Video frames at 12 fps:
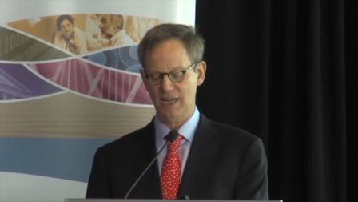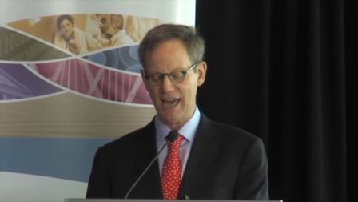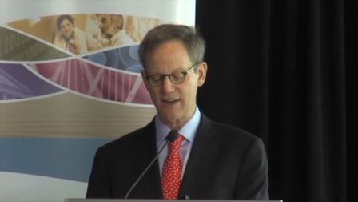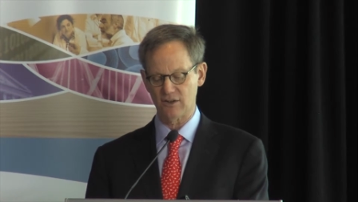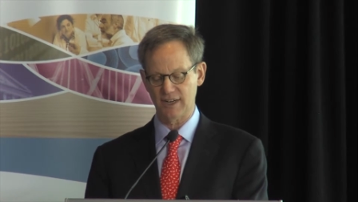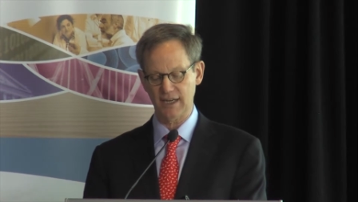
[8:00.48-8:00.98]

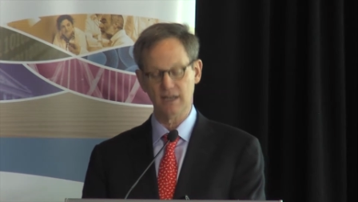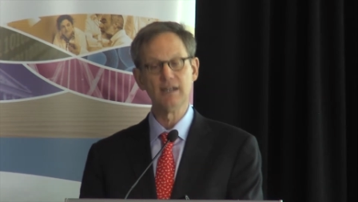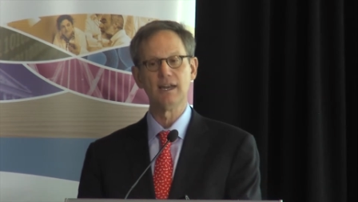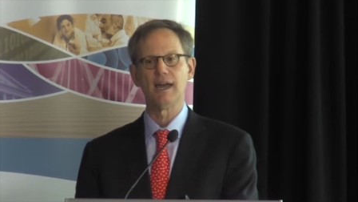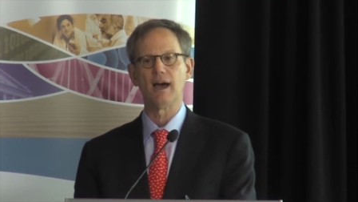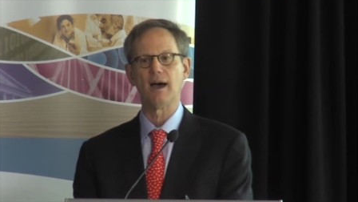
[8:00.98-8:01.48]
Kettering
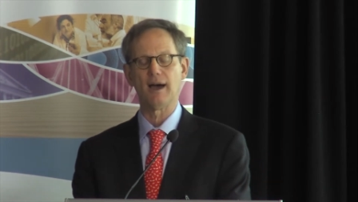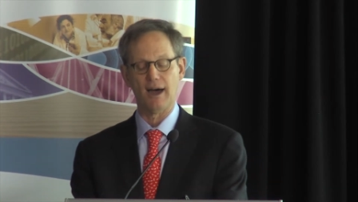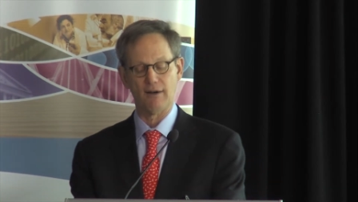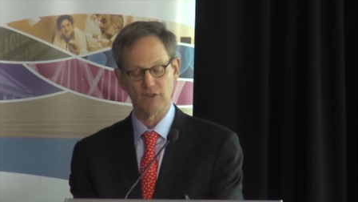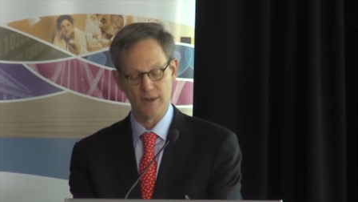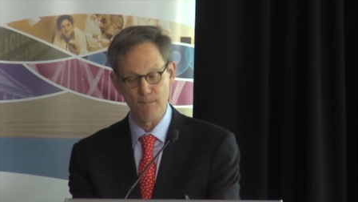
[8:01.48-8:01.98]

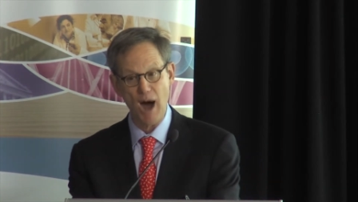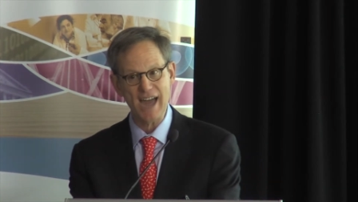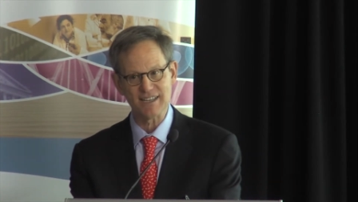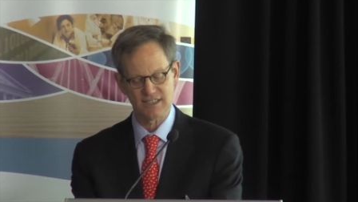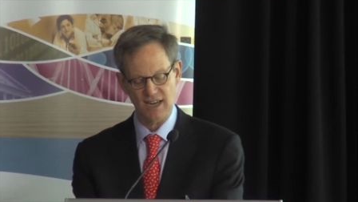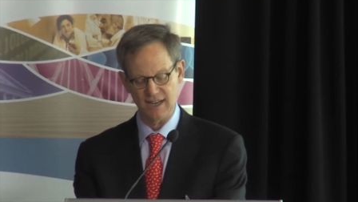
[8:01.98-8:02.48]

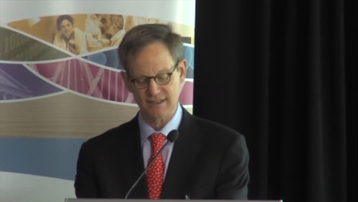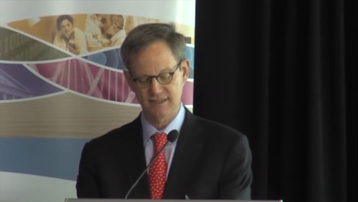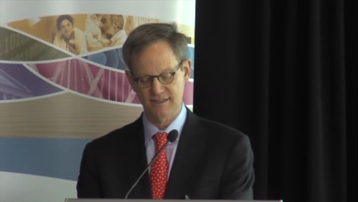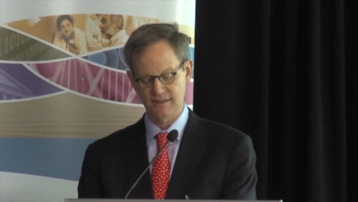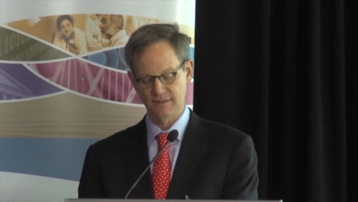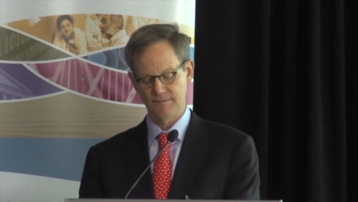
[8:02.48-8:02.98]
reminds us.